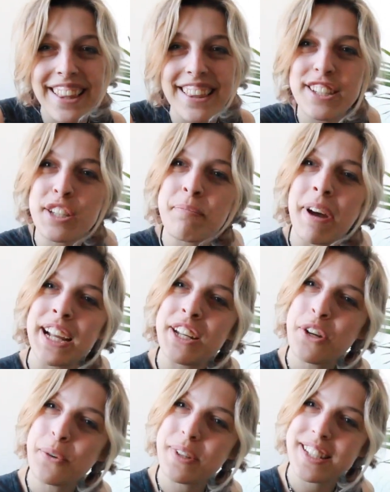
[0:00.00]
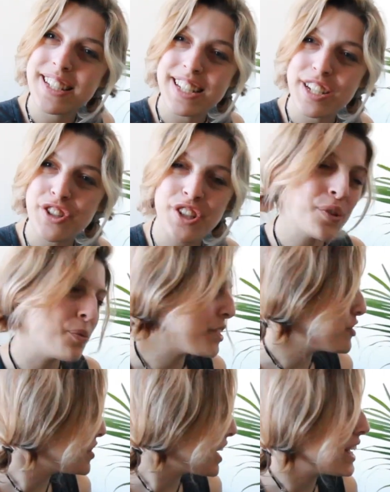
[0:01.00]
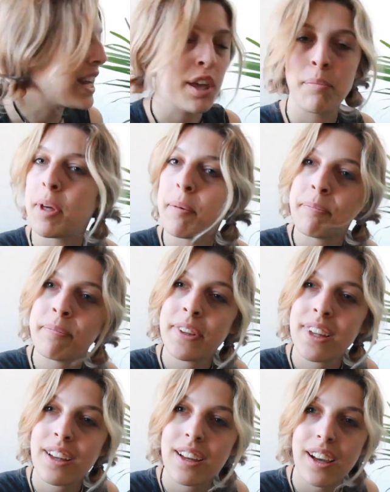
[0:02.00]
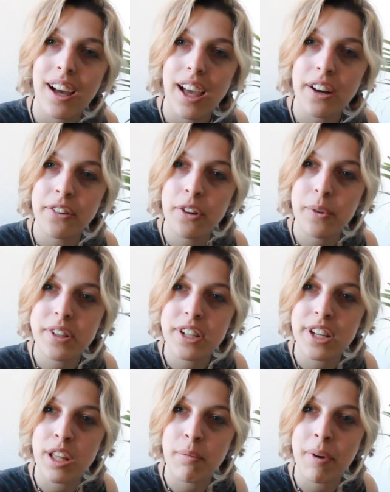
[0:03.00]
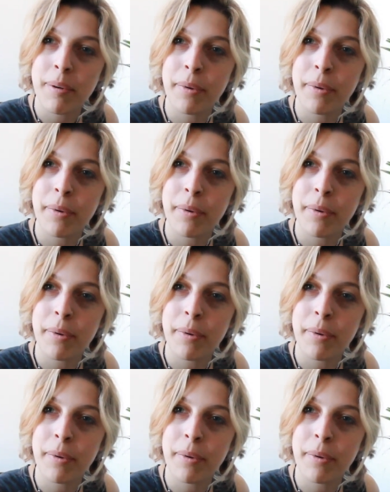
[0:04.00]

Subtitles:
This is my newest addition. What should I name him? I don't know what to name my